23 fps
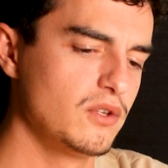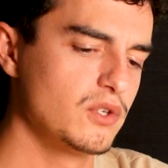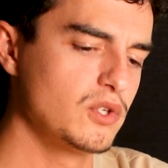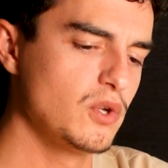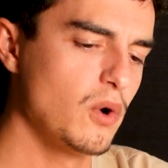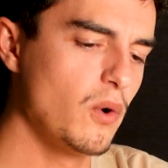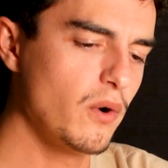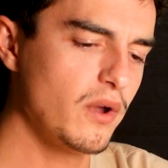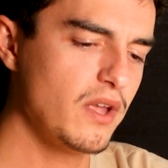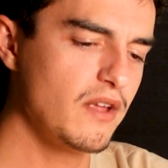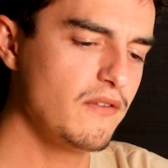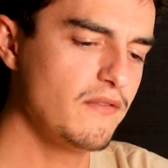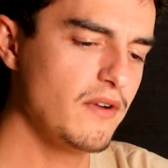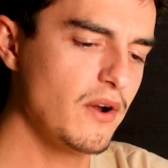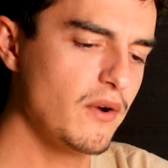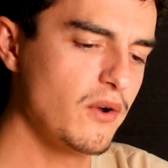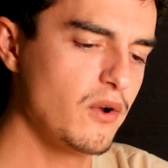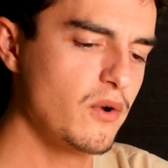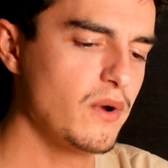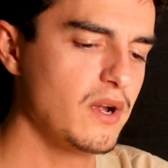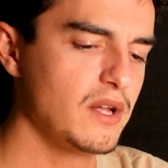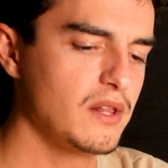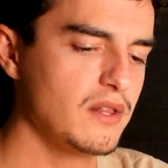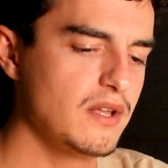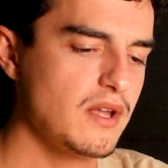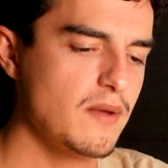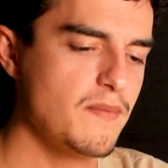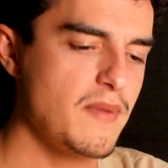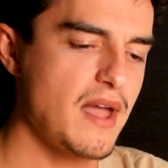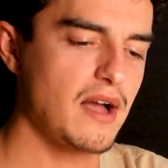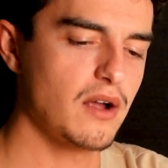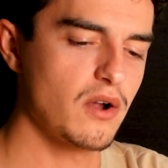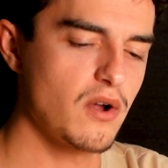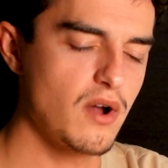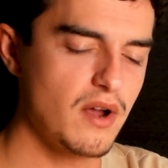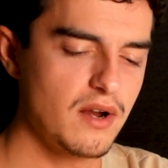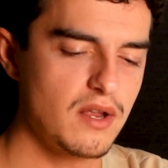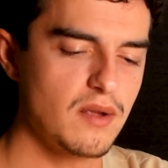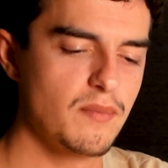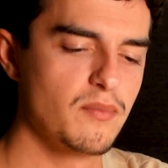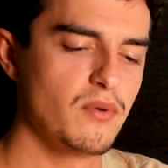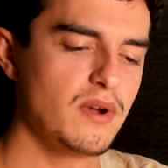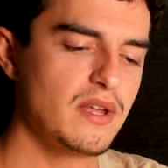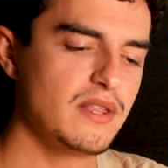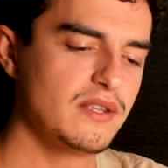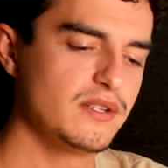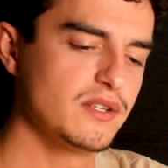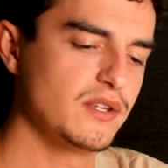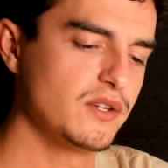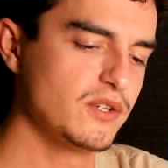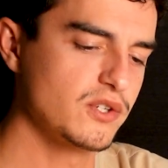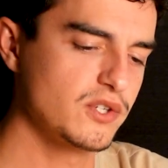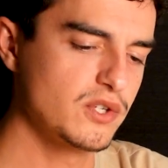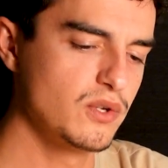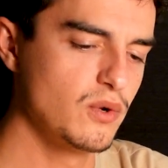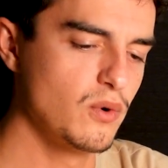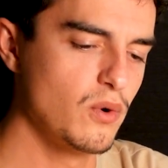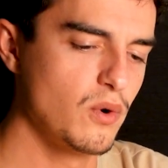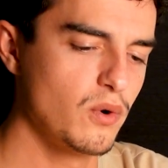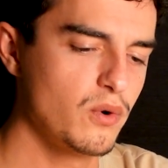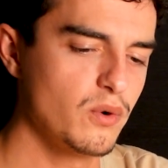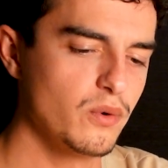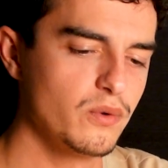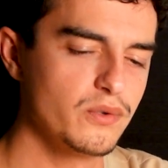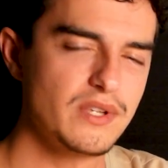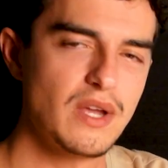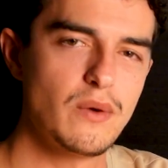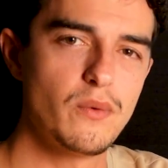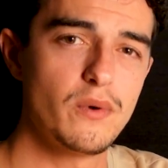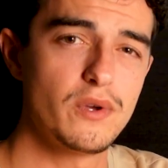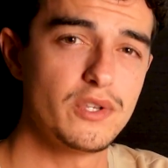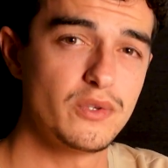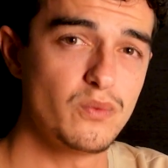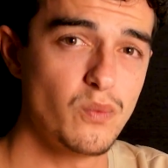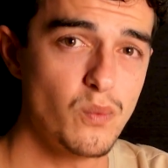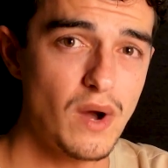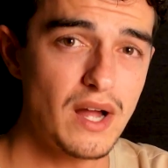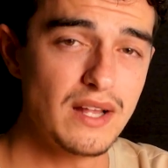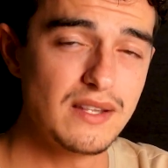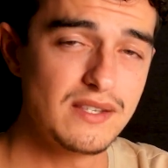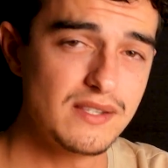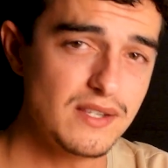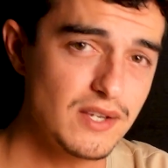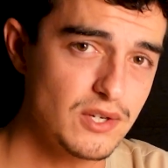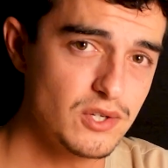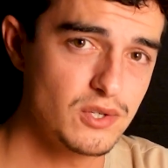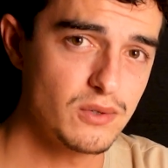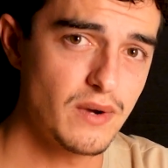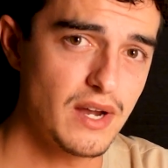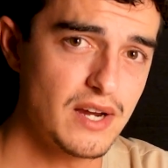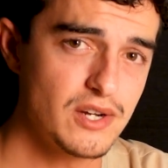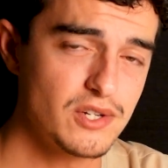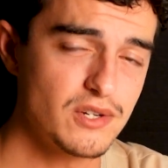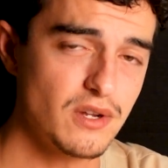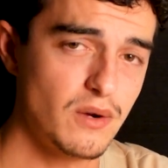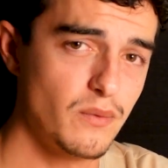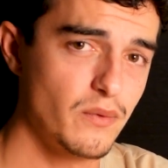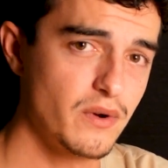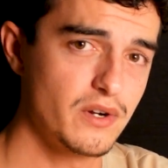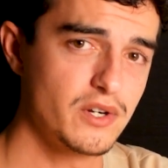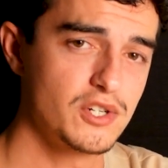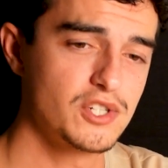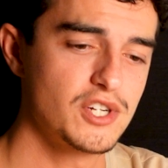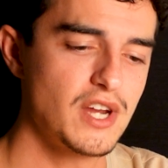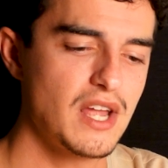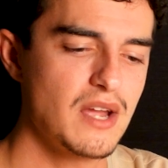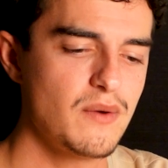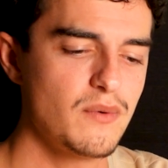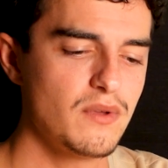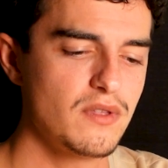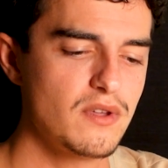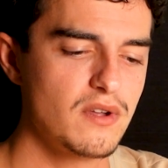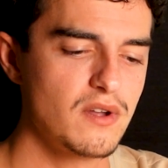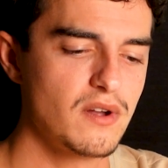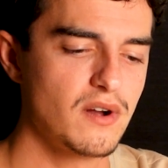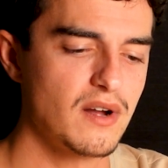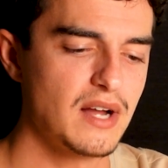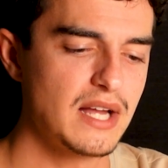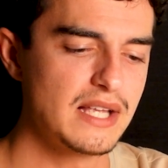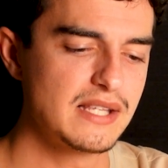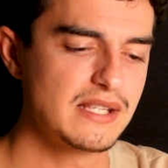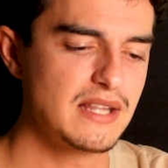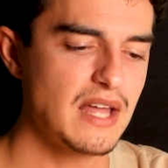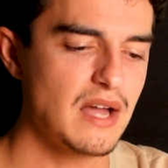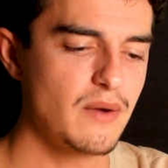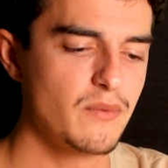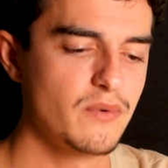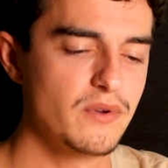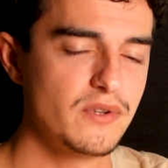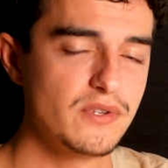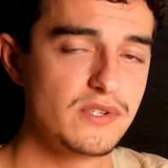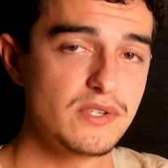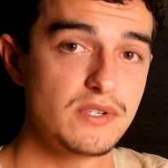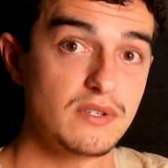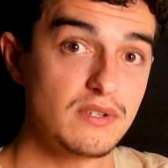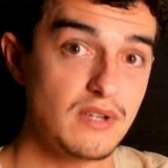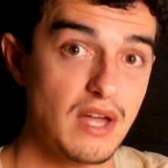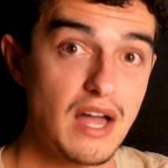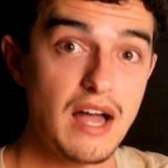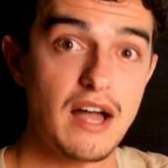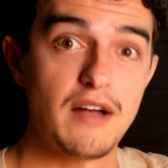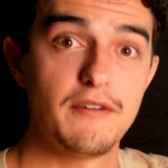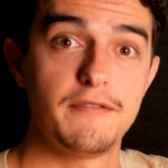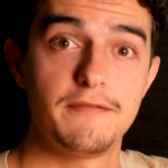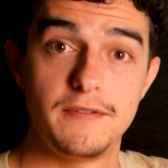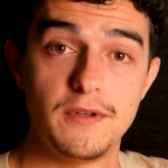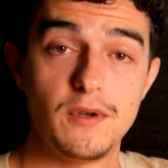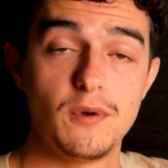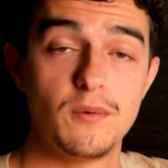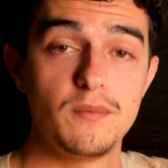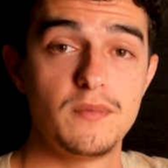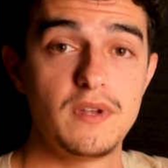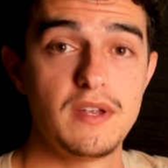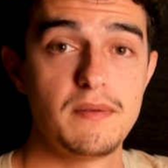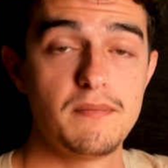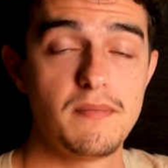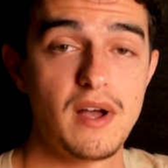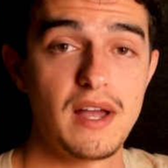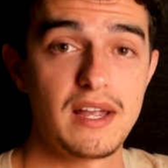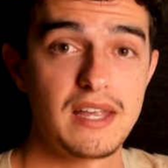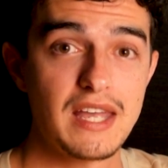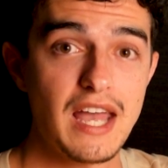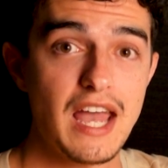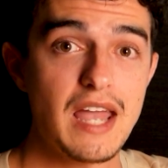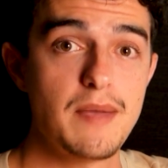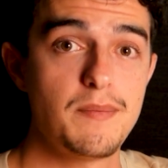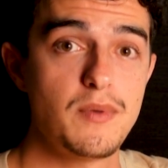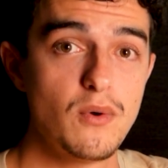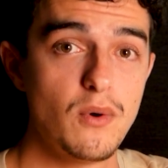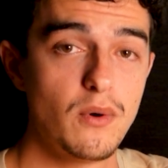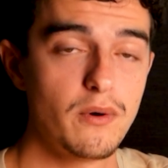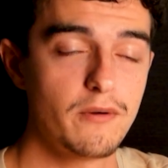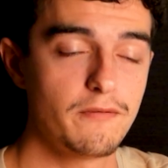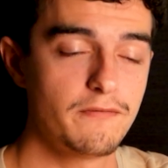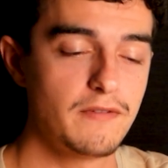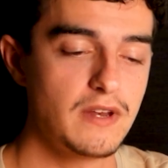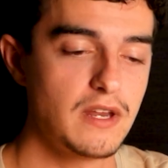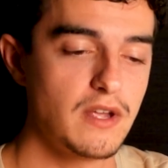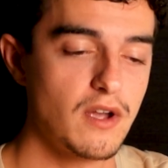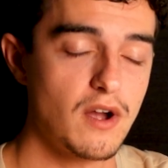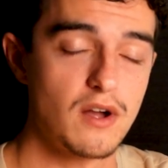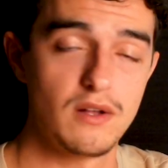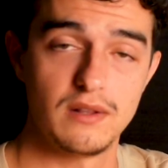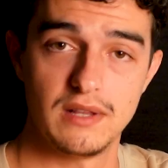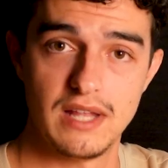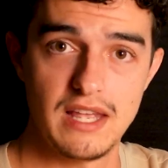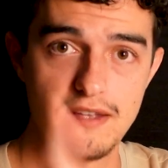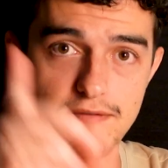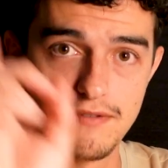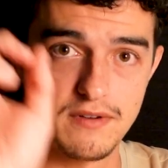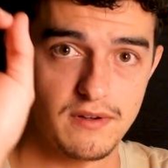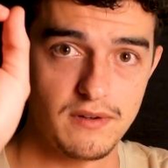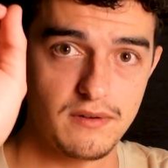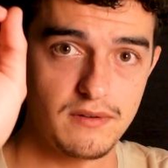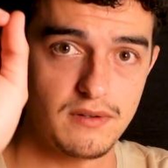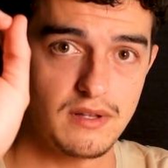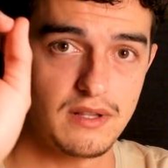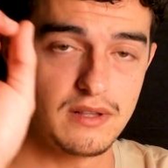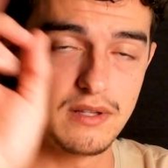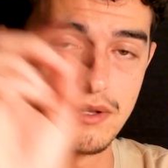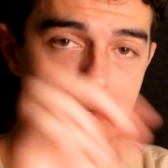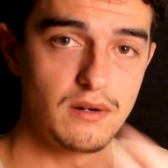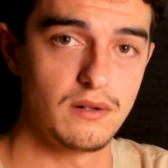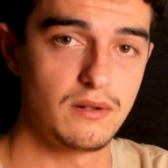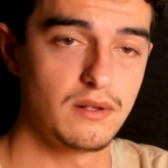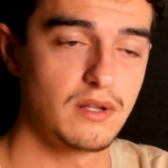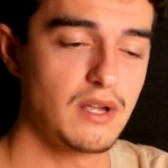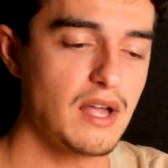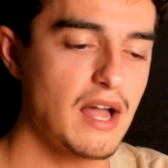Talking very quickly about kind of your breathers and your snorkels, there was one situation I wanted to share with you guys, and that was filmed in my Cape York video. I'll leave a little